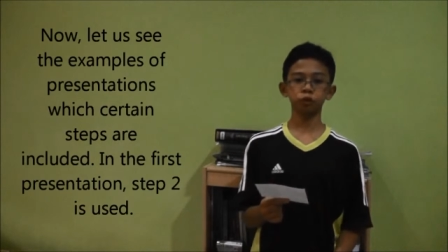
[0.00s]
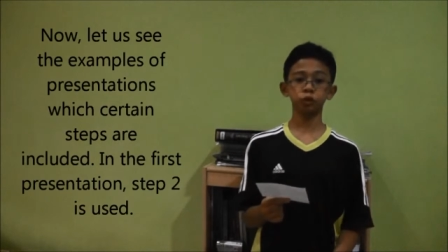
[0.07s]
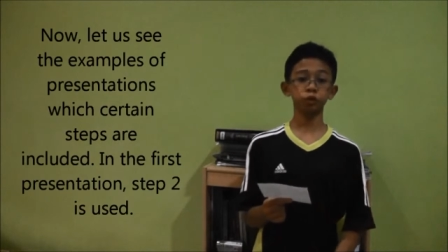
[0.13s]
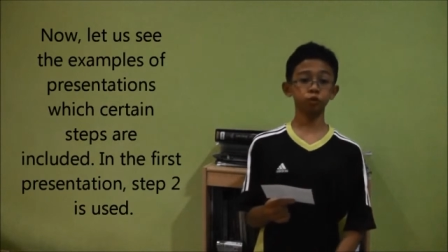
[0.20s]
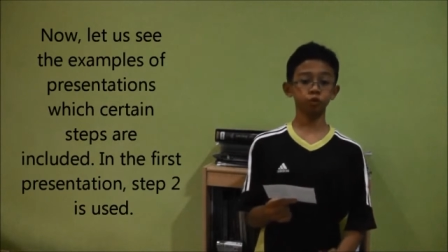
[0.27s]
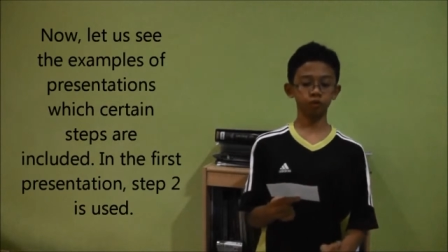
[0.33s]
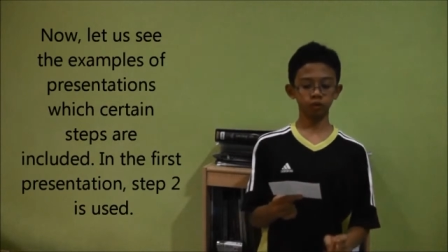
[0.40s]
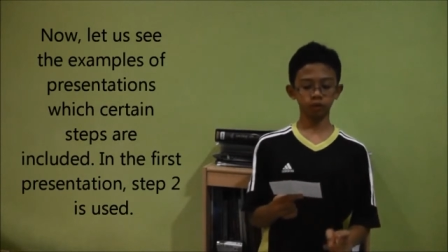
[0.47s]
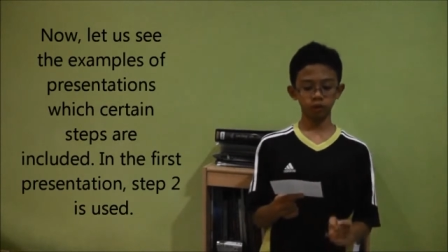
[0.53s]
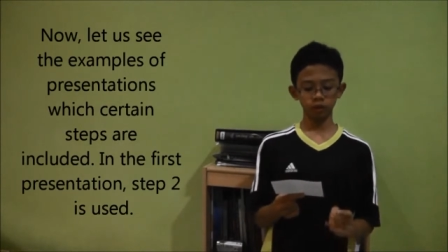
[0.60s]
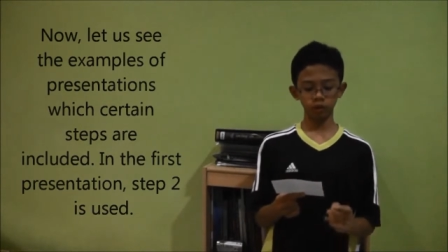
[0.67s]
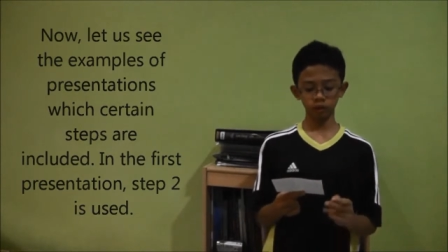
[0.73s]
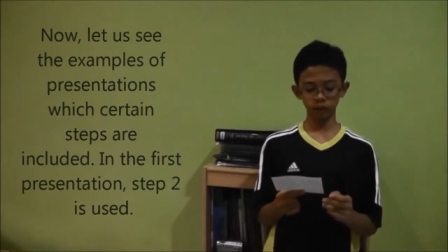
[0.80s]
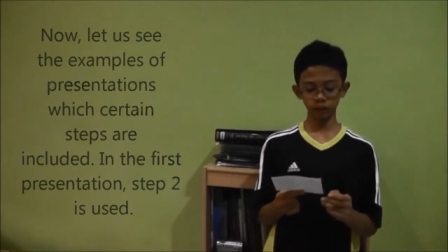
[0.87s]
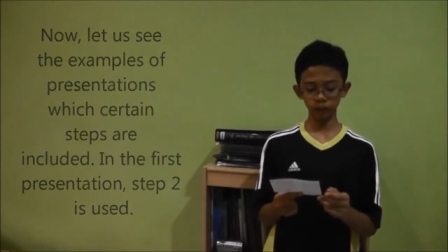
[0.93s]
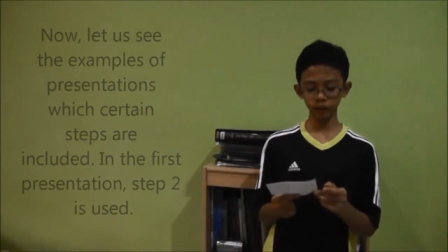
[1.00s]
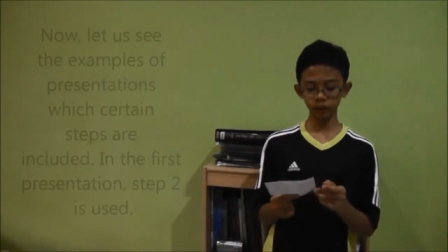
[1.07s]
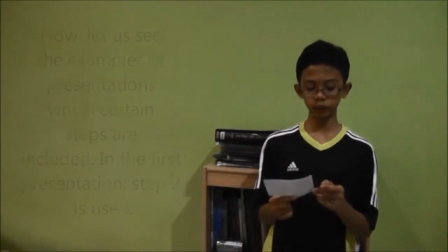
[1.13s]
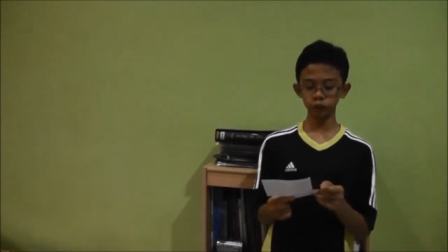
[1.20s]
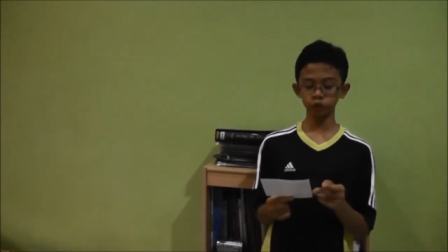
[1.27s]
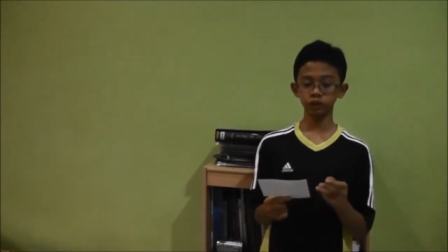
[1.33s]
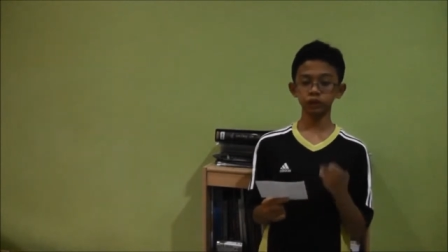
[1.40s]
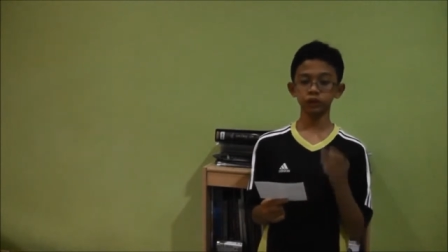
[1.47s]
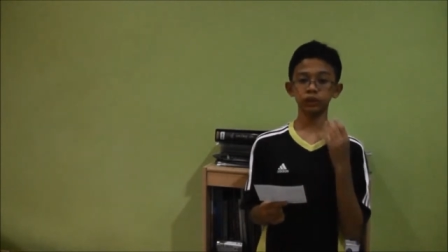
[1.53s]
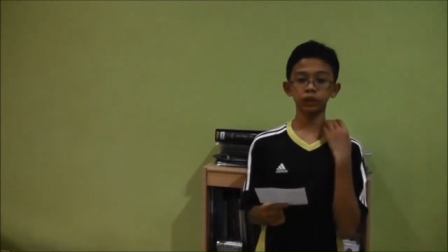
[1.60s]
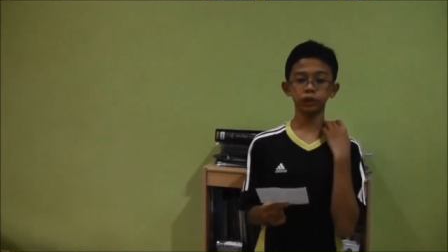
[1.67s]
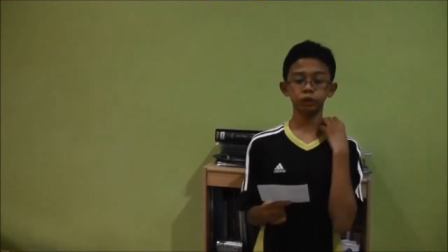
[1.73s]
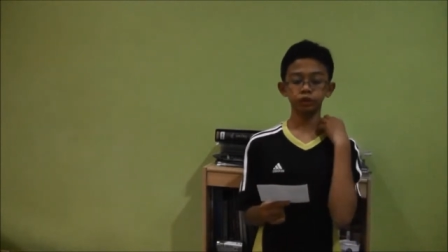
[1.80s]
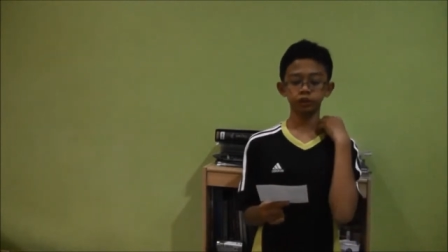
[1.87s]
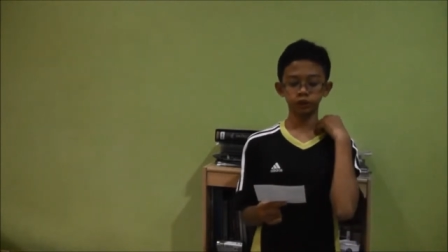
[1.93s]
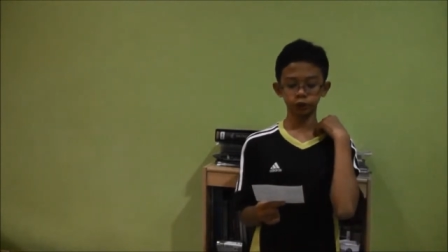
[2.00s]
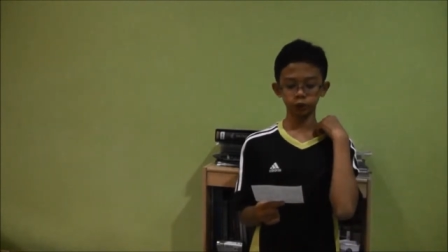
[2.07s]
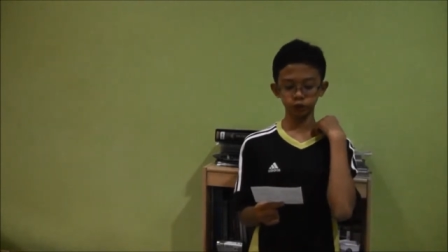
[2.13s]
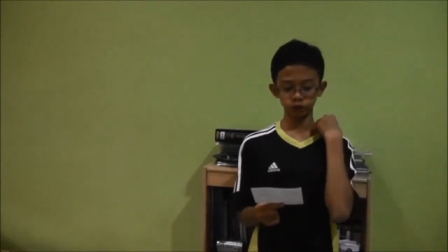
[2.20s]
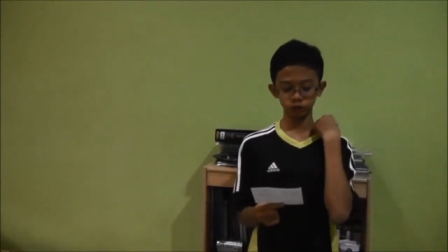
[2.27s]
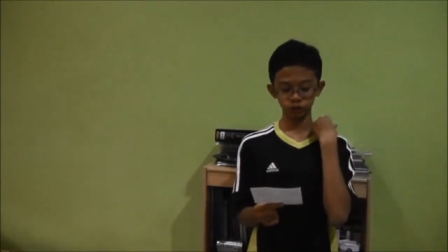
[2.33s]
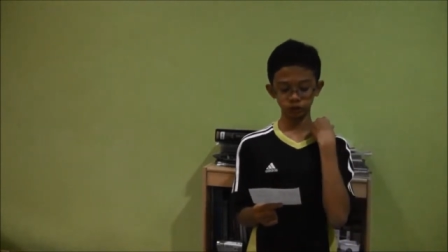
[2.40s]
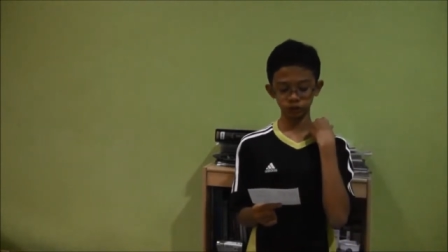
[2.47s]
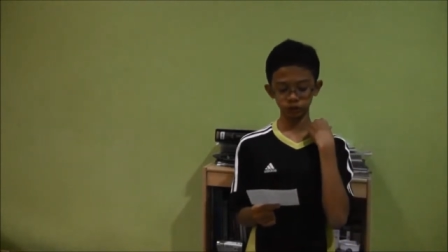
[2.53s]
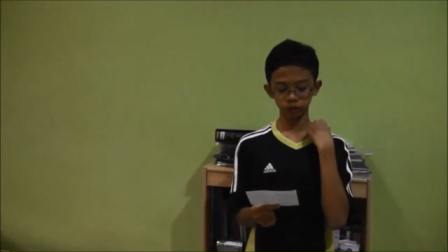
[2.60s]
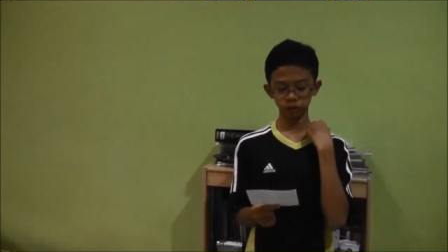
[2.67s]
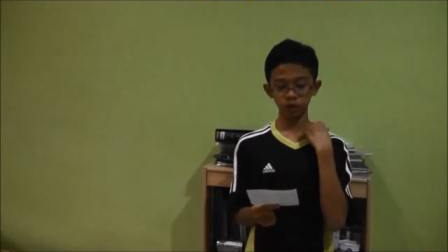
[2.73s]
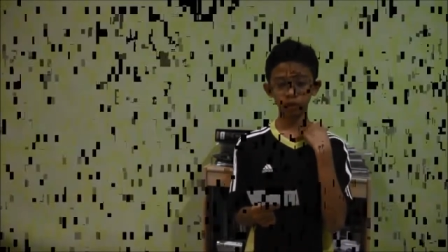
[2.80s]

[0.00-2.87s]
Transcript: 2. Okay, use stunning transitions.